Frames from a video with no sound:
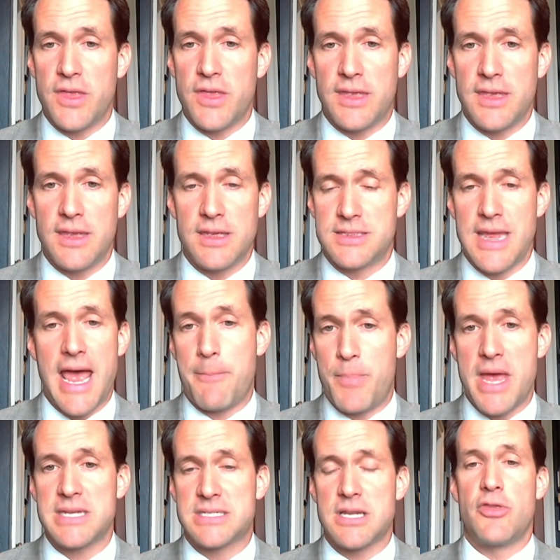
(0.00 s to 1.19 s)
thinking is at
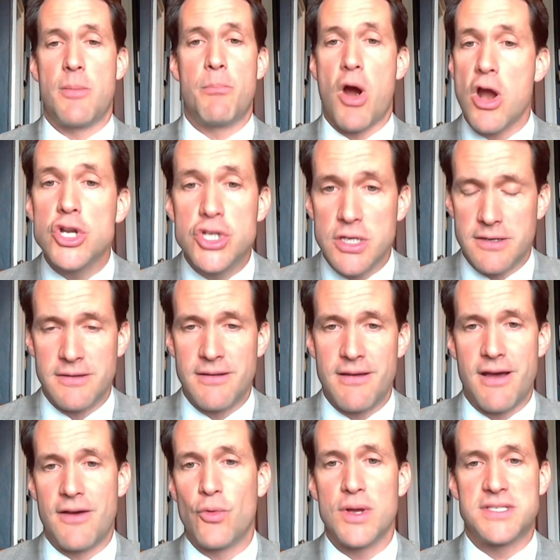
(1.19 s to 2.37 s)
best on the margin
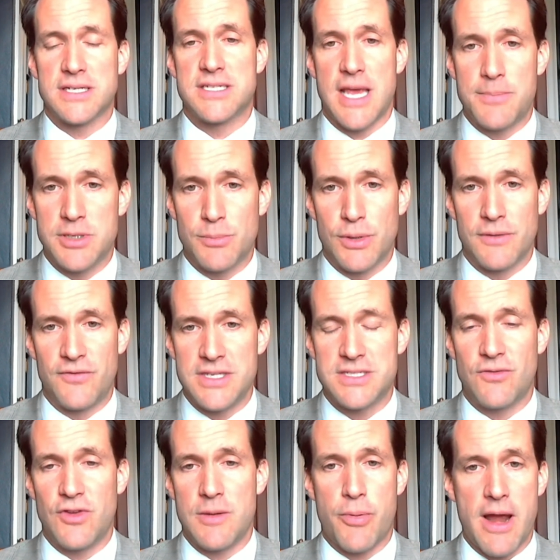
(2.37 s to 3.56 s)
of what's acceptable
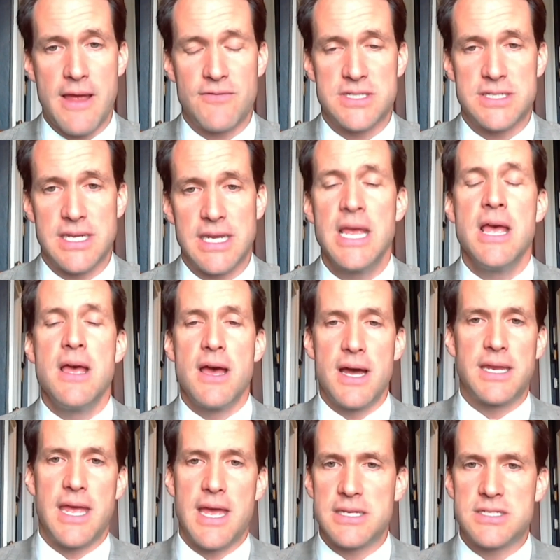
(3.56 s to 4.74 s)
vis-a-vis privacy
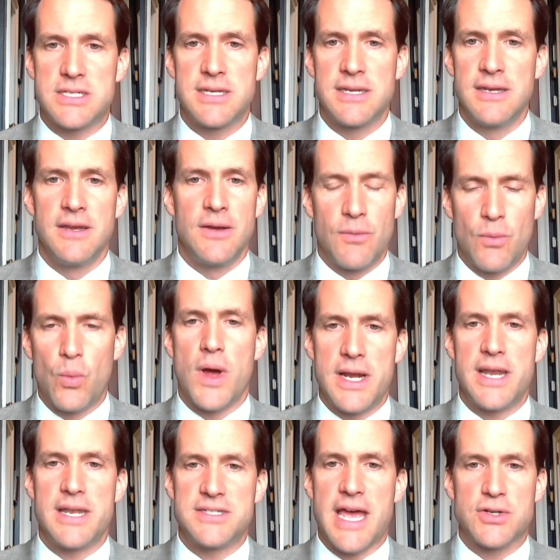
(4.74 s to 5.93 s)
against what it
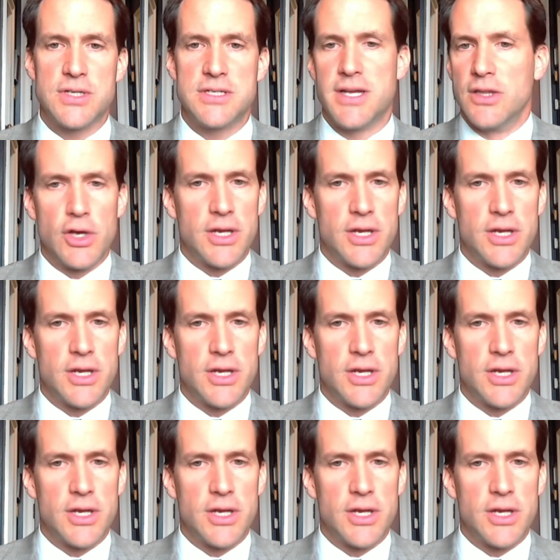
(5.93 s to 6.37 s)
has actually done.